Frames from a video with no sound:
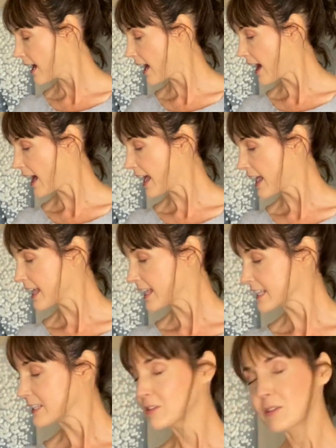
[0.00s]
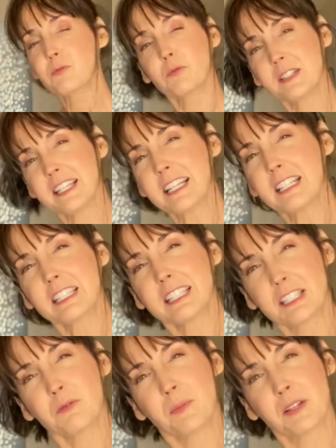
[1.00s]
I need a
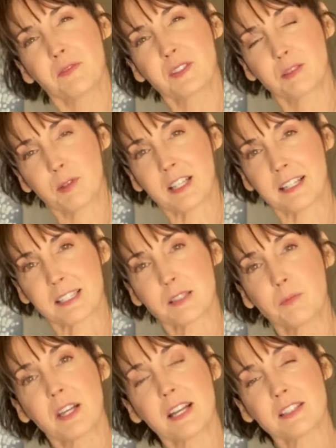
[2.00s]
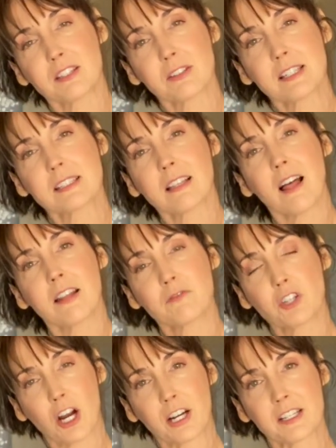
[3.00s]
little bit of sweetness because there is a lot of
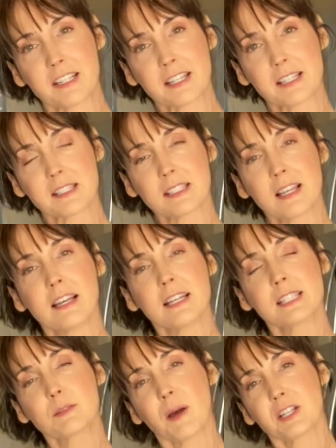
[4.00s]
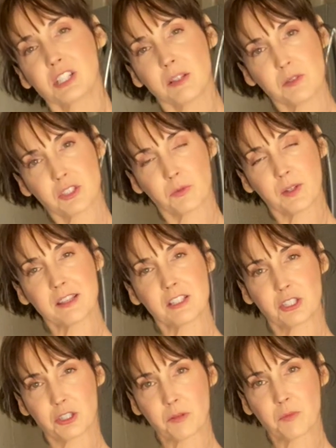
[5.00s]
tartness, especially between the
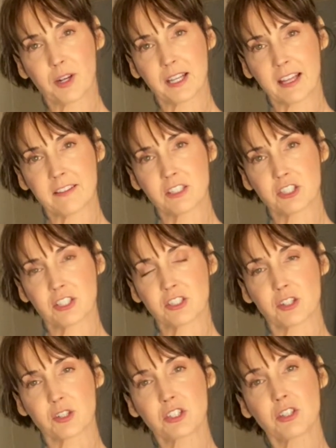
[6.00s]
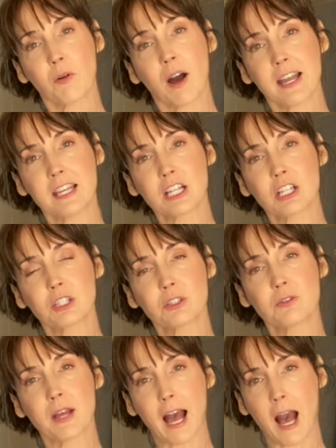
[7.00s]
turmeric and the ginger. So I
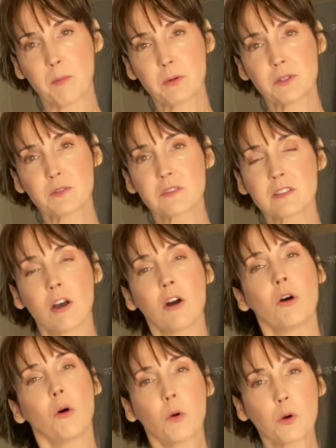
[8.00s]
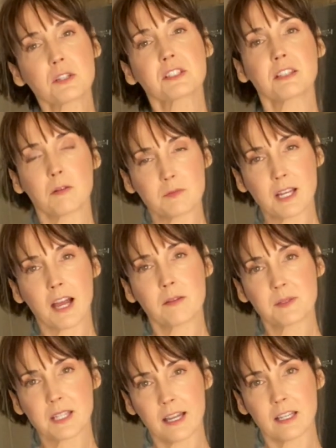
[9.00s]
include apples or
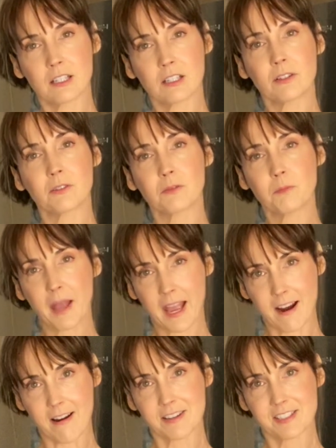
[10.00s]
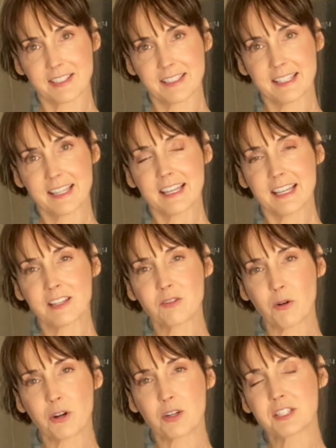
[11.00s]
sometimes I include pears in
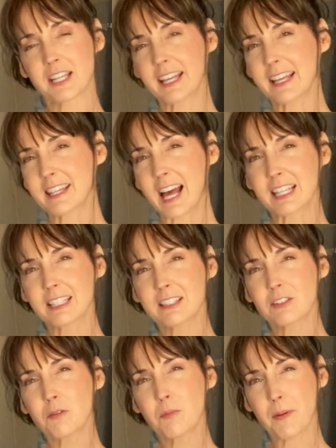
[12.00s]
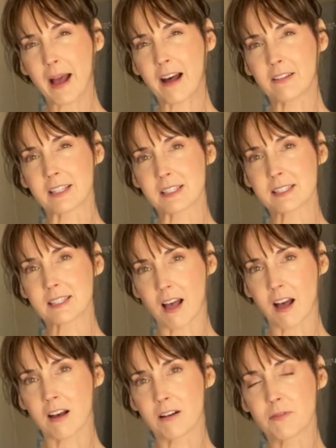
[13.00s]
order to get that little balance
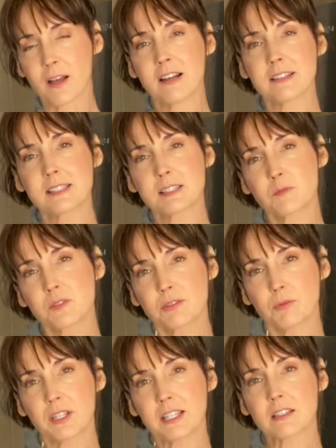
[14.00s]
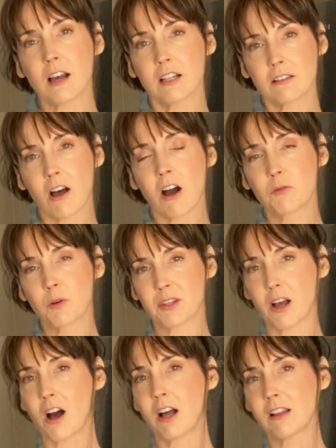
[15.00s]
of some sweet along with
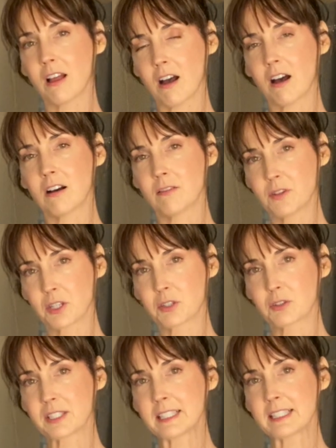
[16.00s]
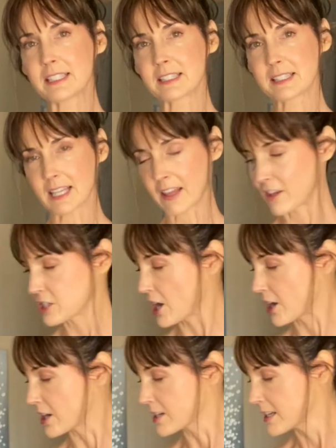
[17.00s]
all of the greens and the
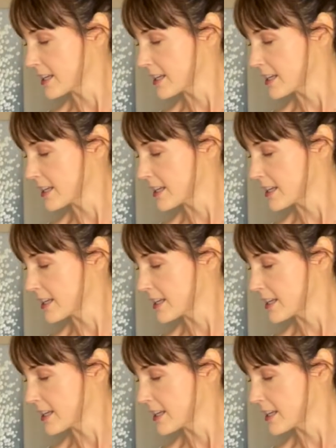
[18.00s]
tart.